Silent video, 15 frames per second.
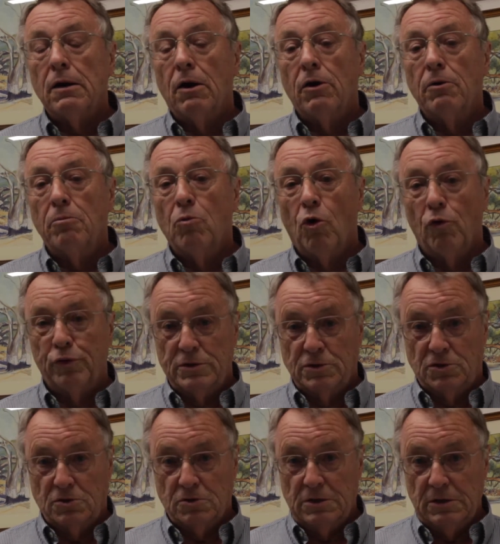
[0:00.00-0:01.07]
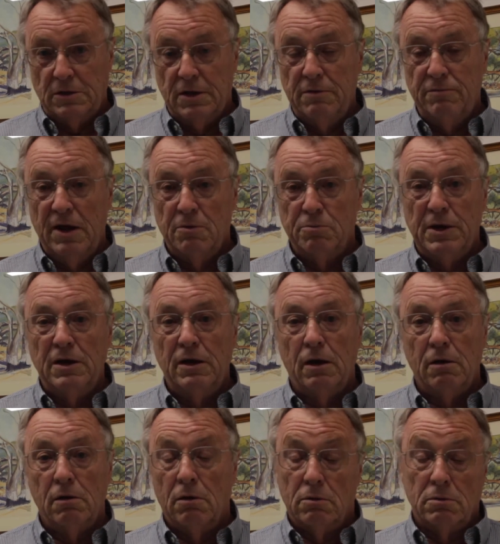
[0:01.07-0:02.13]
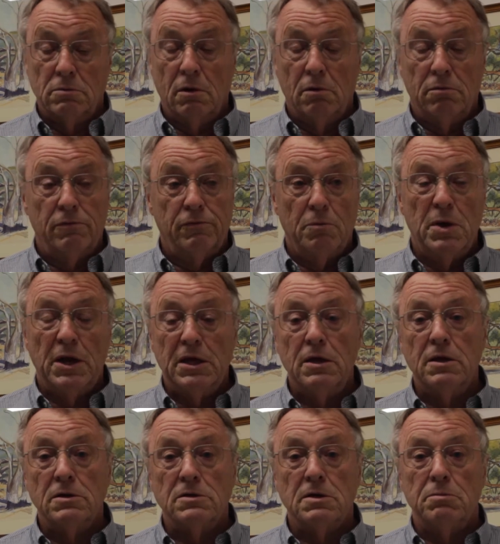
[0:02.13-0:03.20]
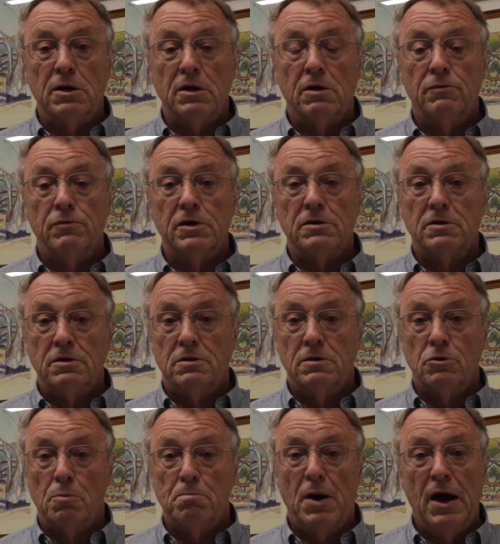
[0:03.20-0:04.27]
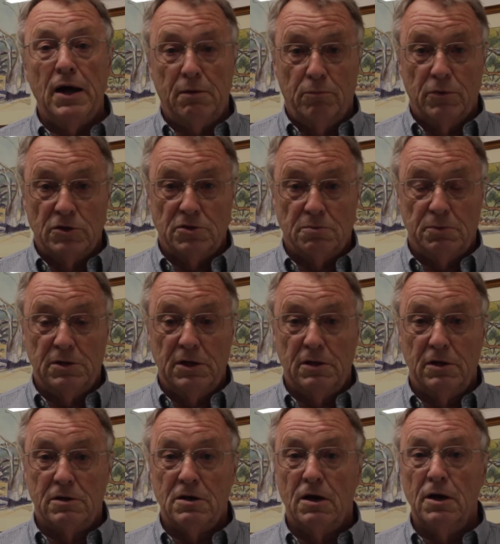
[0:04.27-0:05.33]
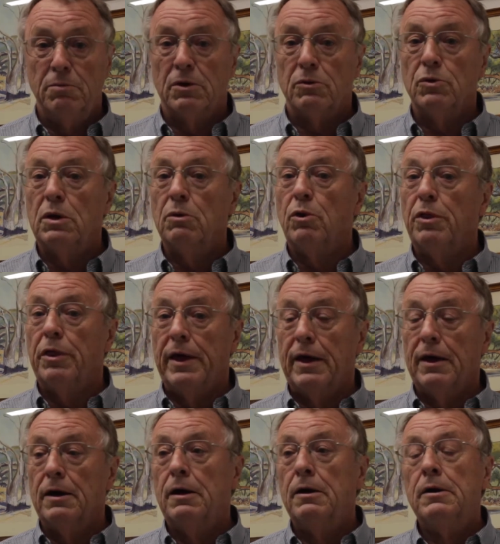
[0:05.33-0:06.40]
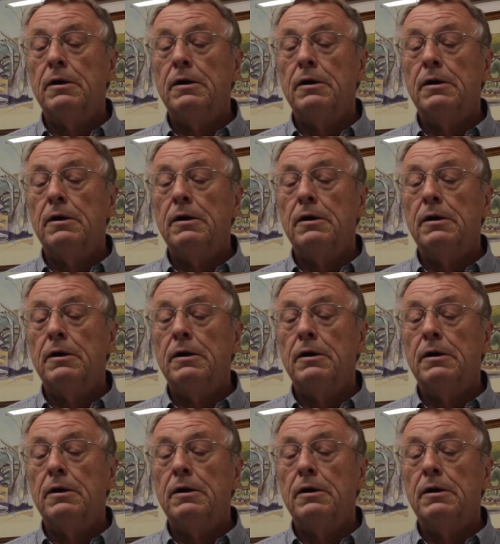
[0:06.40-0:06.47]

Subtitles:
on Morford Street. They've now been, well, for many years they've been converted to apartments, but in the time that we were there,